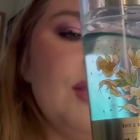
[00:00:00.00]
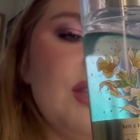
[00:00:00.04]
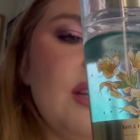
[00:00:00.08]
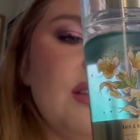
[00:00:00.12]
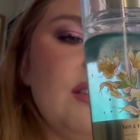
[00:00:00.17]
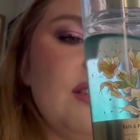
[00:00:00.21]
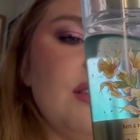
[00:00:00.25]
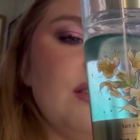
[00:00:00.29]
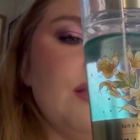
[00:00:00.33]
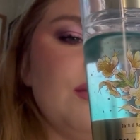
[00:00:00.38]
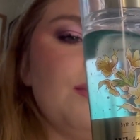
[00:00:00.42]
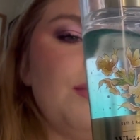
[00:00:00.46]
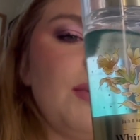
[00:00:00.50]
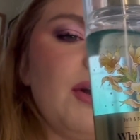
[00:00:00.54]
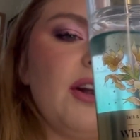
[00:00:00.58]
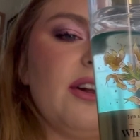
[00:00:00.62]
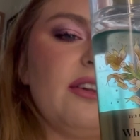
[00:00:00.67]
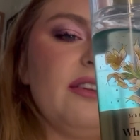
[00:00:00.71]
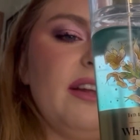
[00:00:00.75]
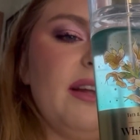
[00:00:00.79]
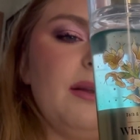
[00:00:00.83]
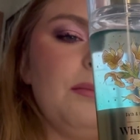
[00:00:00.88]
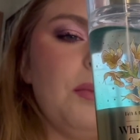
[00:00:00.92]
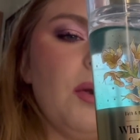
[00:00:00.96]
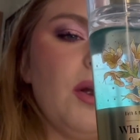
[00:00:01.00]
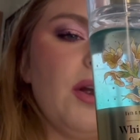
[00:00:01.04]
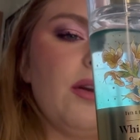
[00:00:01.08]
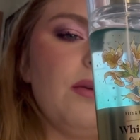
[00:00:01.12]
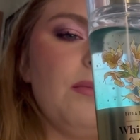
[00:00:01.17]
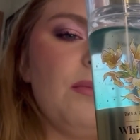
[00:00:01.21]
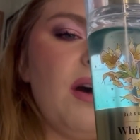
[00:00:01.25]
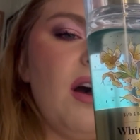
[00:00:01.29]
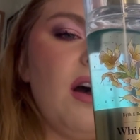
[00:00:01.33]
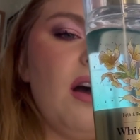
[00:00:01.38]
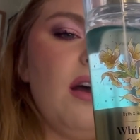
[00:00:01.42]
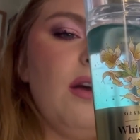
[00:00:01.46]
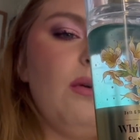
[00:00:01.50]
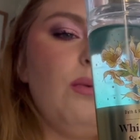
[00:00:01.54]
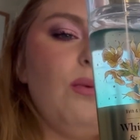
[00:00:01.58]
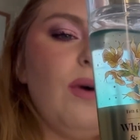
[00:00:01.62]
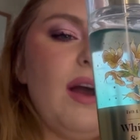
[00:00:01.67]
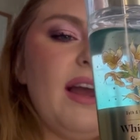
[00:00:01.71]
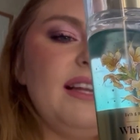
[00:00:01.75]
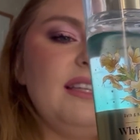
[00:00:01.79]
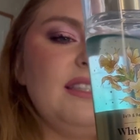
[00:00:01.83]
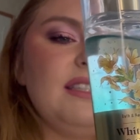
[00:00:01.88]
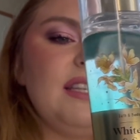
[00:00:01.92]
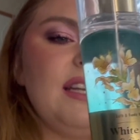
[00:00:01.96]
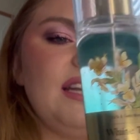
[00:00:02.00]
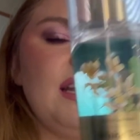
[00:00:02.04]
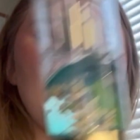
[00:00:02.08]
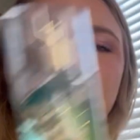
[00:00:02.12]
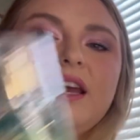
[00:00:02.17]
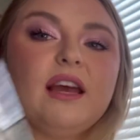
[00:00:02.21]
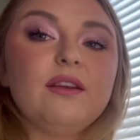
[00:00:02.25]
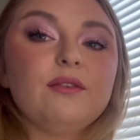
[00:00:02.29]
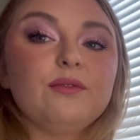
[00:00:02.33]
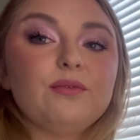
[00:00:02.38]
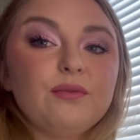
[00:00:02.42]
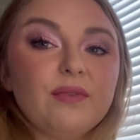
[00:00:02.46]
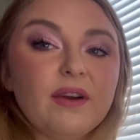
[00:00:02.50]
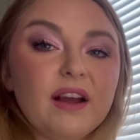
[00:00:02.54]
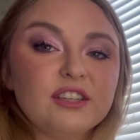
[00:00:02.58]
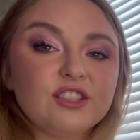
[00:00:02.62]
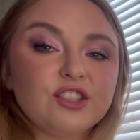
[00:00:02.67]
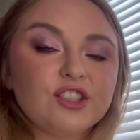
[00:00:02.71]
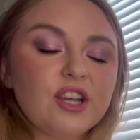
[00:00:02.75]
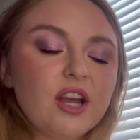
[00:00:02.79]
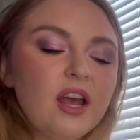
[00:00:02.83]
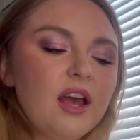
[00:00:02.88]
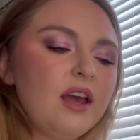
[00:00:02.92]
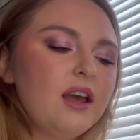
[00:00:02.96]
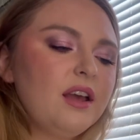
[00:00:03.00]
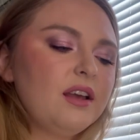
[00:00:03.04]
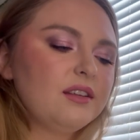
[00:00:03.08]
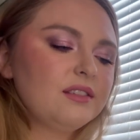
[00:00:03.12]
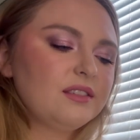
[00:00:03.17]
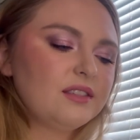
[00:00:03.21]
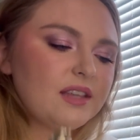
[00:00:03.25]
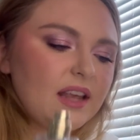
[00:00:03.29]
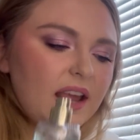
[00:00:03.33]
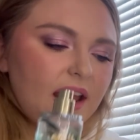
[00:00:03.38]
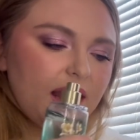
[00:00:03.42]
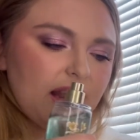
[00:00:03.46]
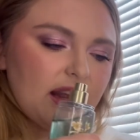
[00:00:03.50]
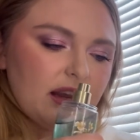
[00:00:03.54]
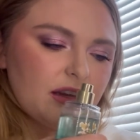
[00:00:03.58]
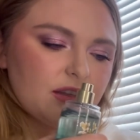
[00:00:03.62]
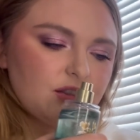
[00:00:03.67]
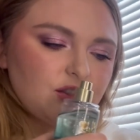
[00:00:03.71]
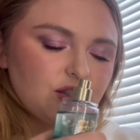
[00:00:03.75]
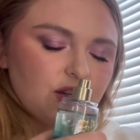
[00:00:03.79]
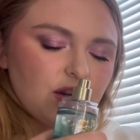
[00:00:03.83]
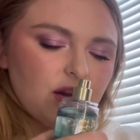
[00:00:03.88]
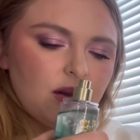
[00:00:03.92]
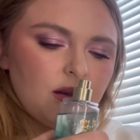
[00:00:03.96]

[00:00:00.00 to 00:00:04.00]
This is Sparkling Bergamot, White Tea, and Fresh Sage.